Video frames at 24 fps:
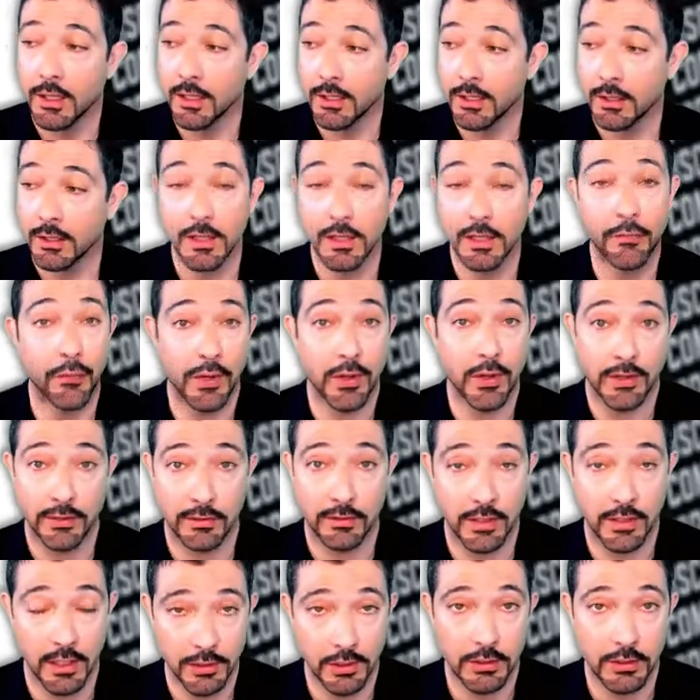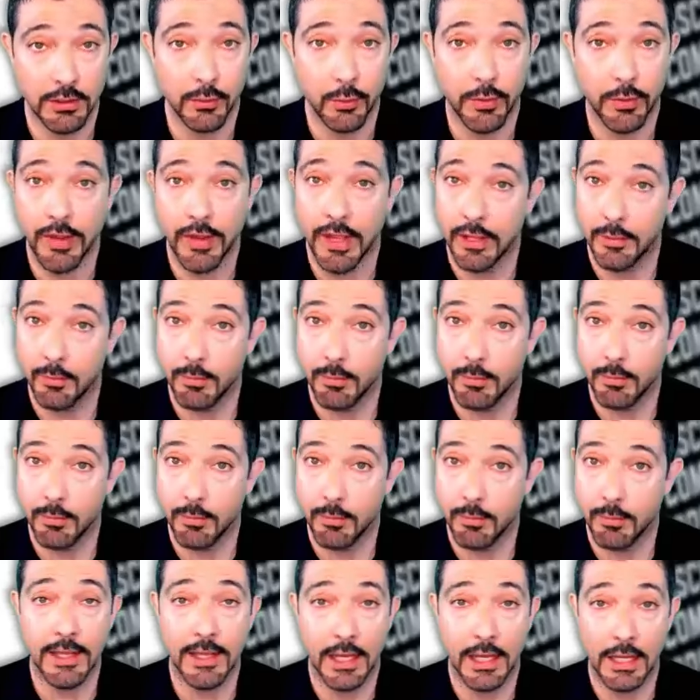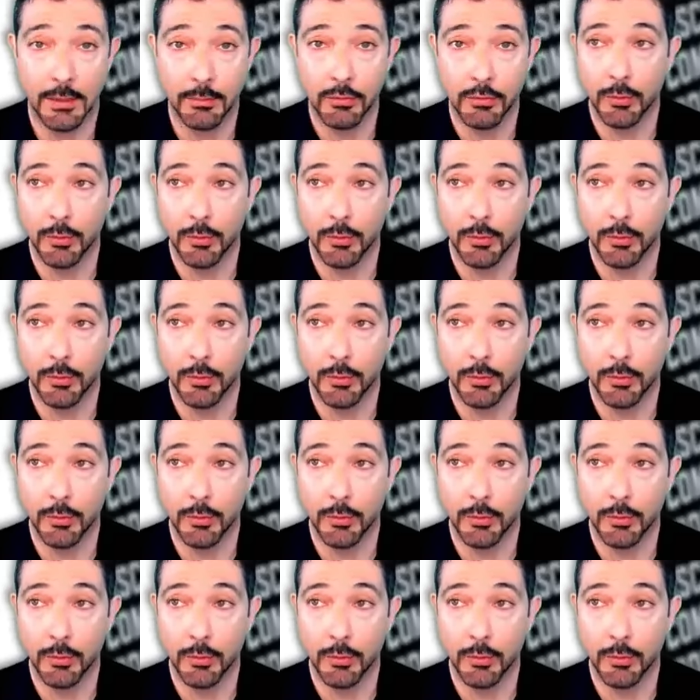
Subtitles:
different discussion that we've had many times.